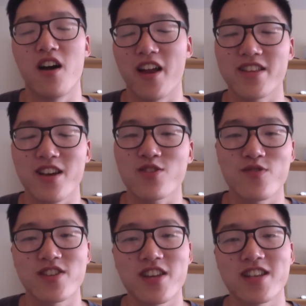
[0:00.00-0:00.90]
and it sounds
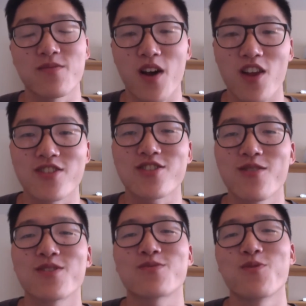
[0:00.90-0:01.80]
really cheesy, but I learned so
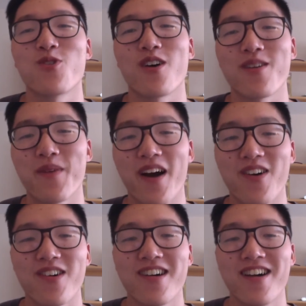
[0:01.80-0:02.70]
much more
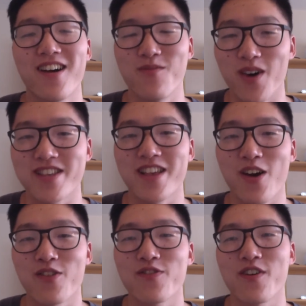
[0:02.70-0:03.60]
about myself,